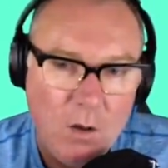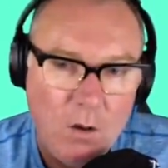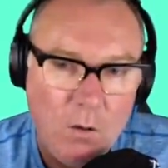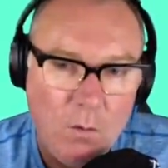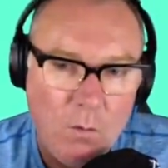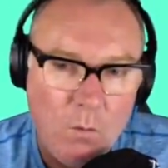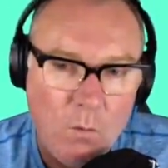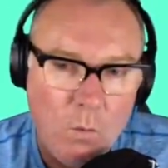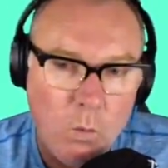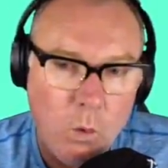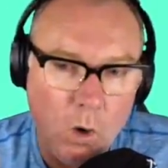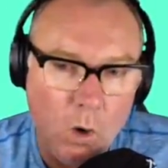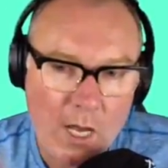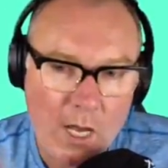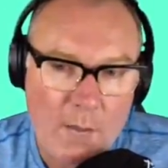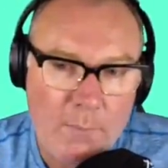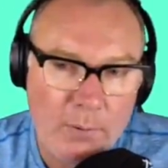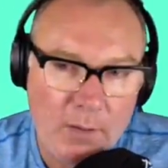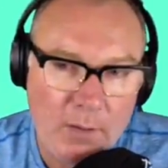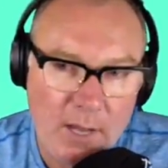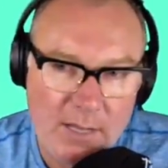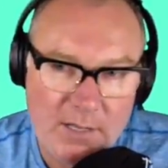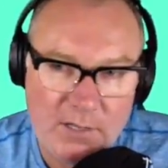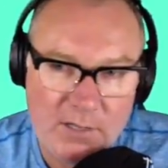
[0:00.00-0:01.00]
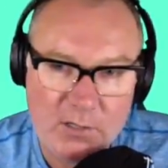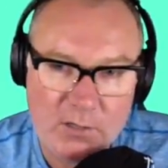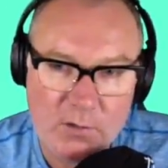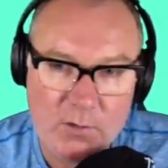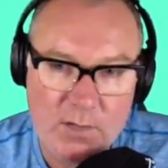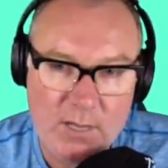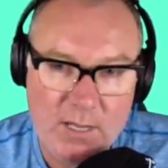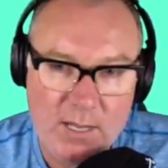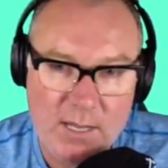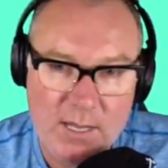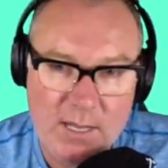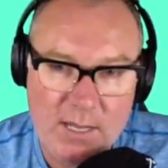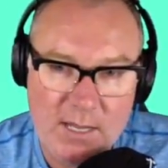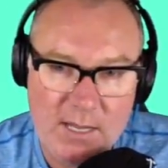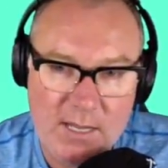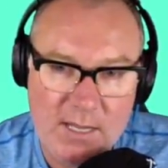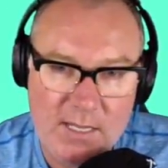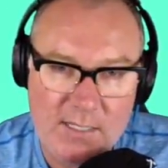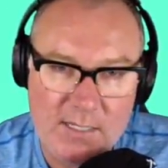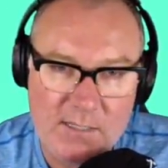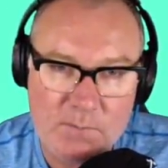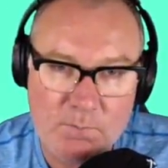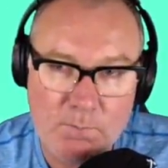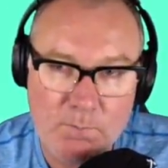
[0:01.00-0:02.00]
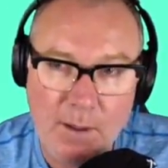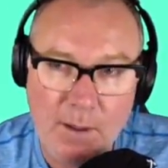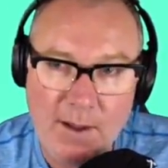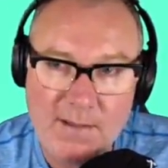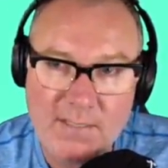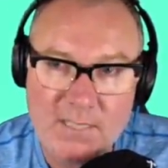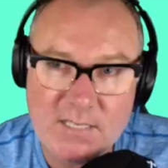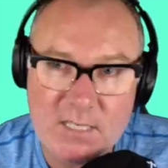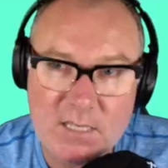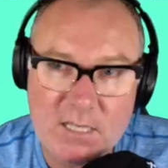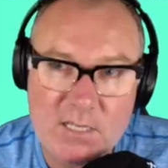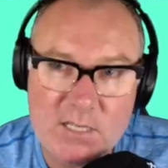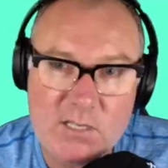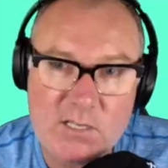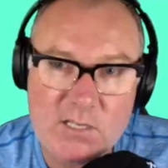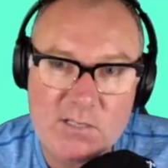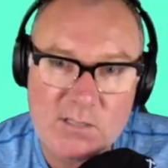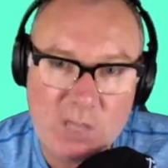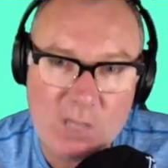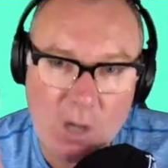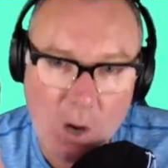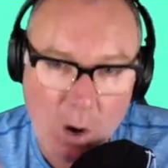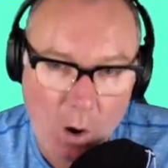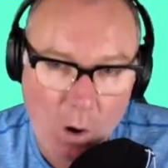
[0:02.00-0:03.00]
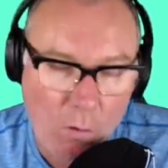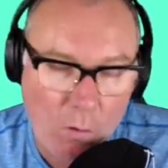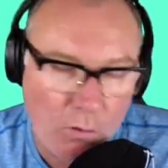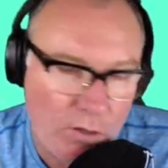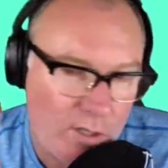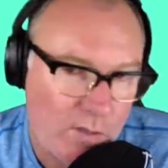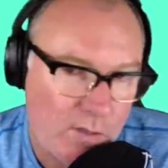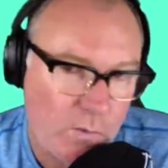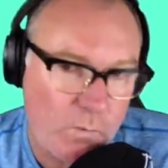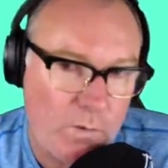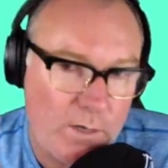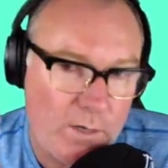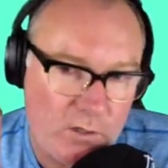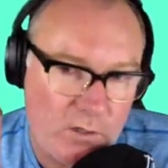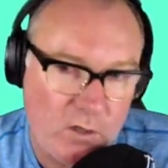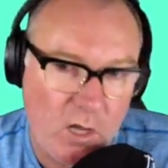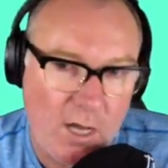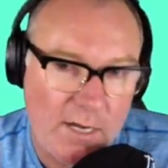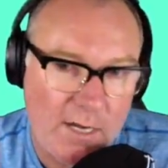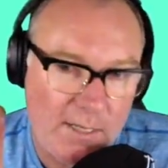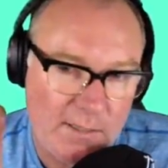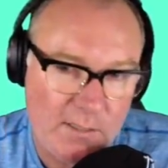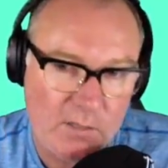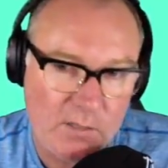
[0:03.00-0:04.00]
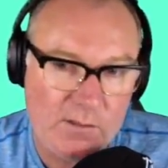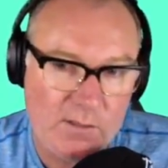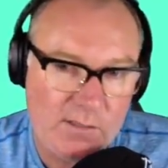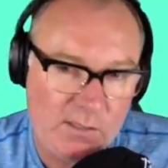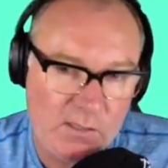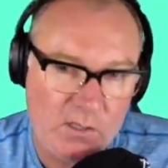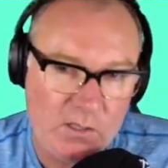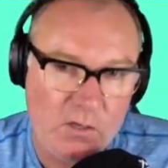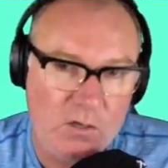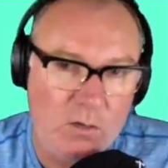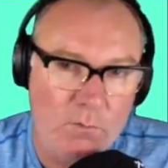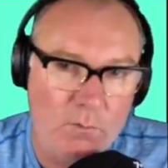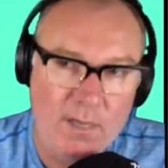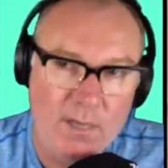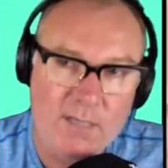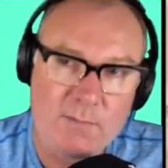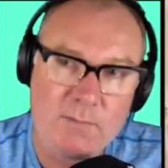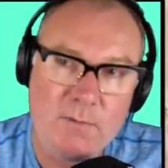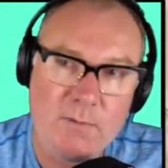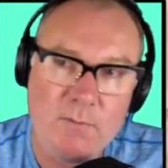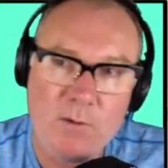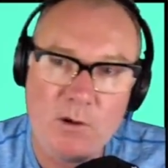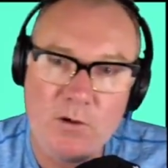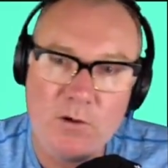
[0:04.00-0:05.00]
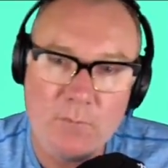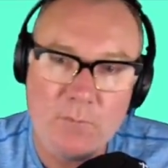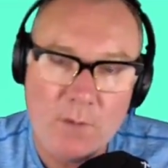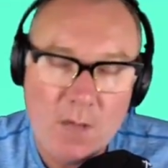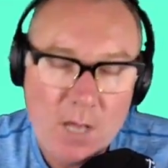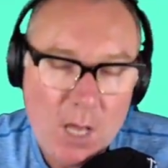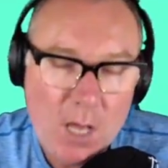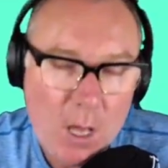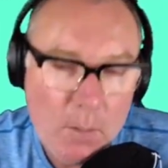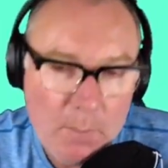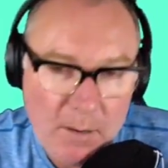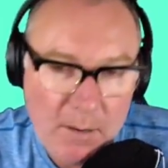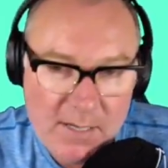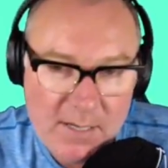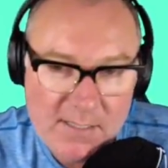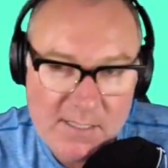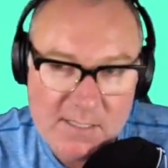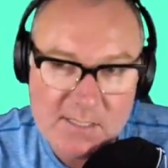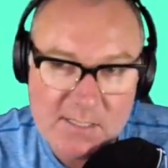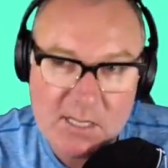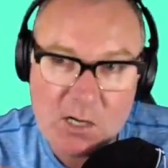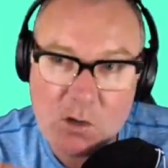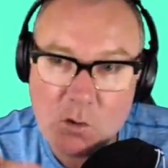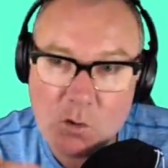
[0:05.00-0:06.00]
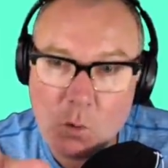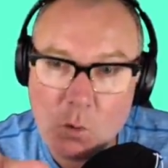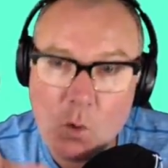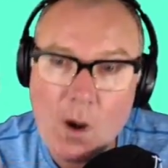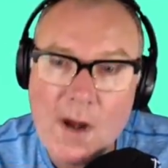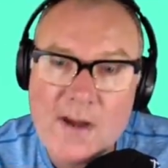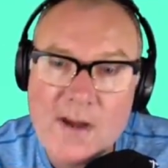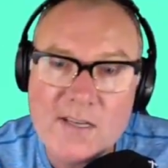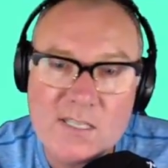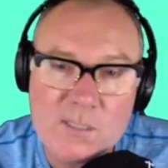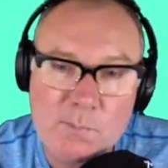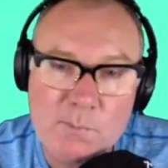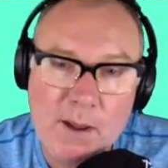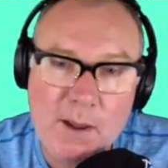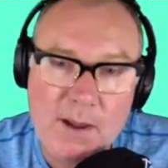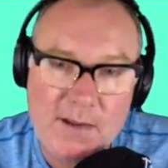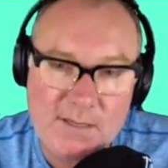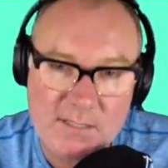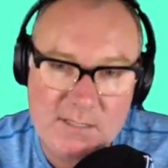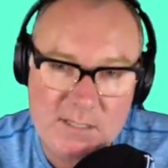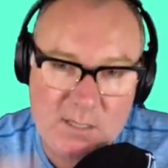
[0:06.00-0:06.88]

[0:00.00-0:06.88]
What I plan to do here is basically just hold this ridgeline until the circle makes me move, because it's a great space.